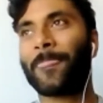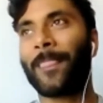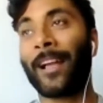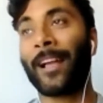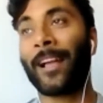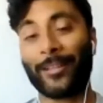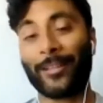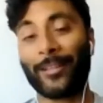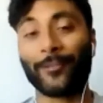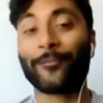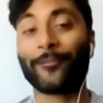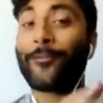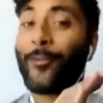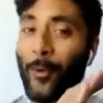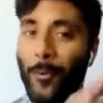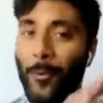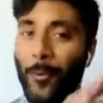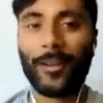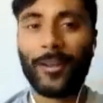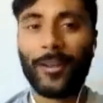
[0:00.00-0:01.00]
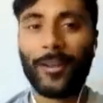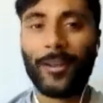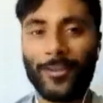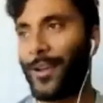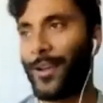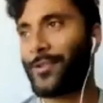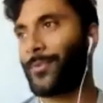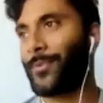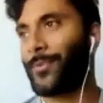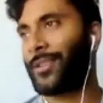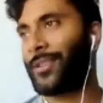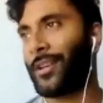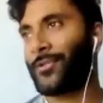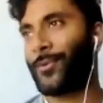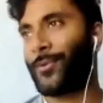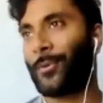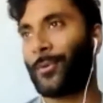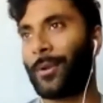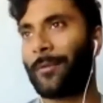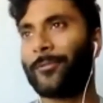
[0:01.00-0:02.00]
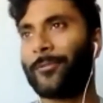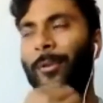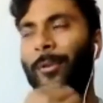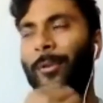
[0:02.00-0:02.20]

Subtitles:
I can confirm that it's changed with this next role that I'm